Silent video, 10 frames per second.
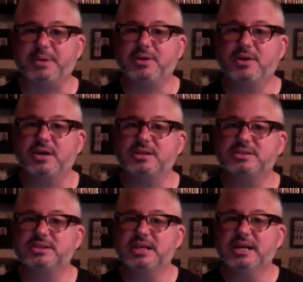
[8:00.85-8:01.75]

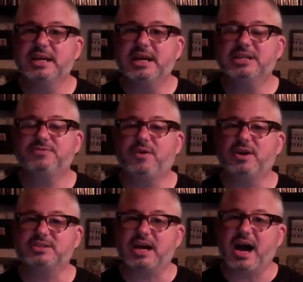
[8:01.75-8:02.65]
Because as
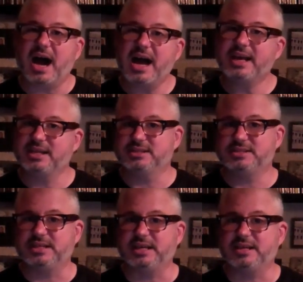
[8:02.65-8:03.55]
far as I can
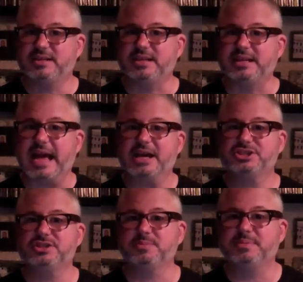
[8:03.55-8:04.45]
see, the
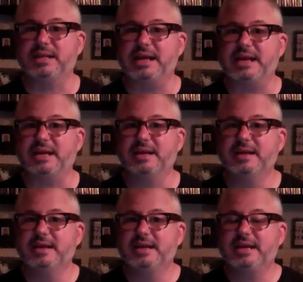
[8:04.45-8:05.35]
national play
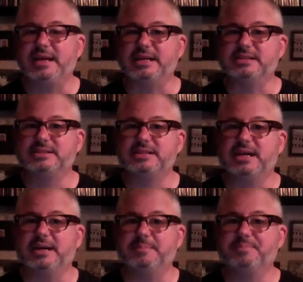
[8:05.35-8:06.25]
is
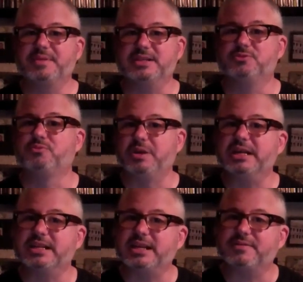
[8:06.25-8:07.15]

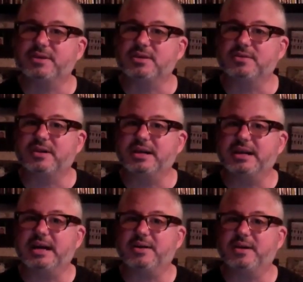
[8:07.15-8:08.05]
really difficult right
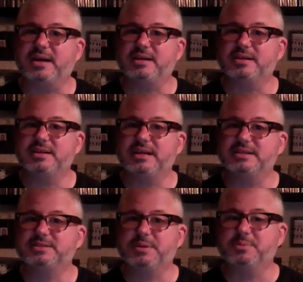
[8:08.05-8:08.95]
now, and
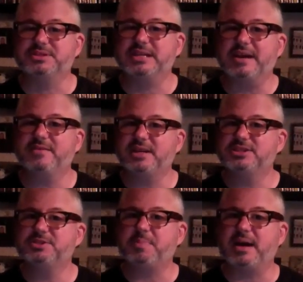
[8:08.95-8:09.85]
it was
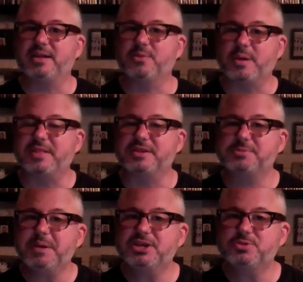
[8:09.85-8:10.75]
evidenced by the way the
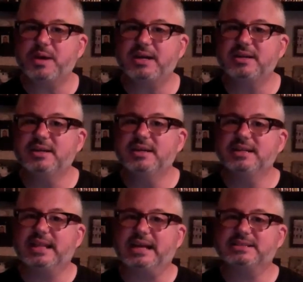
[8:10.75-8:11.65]
speech went
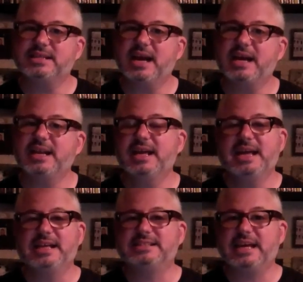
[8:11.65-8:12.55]
last night.
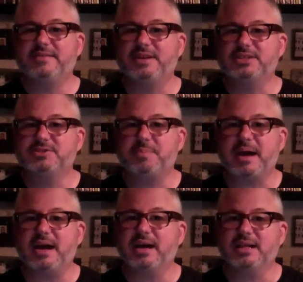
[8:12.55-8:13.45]
It's evidenced
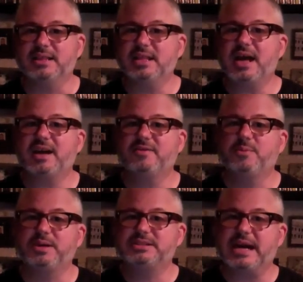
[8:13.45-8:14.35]
by a lot of
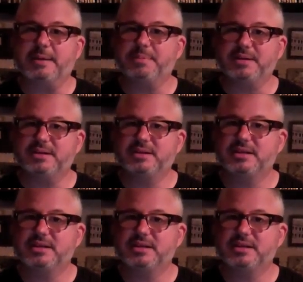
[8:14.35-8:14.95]
what has happened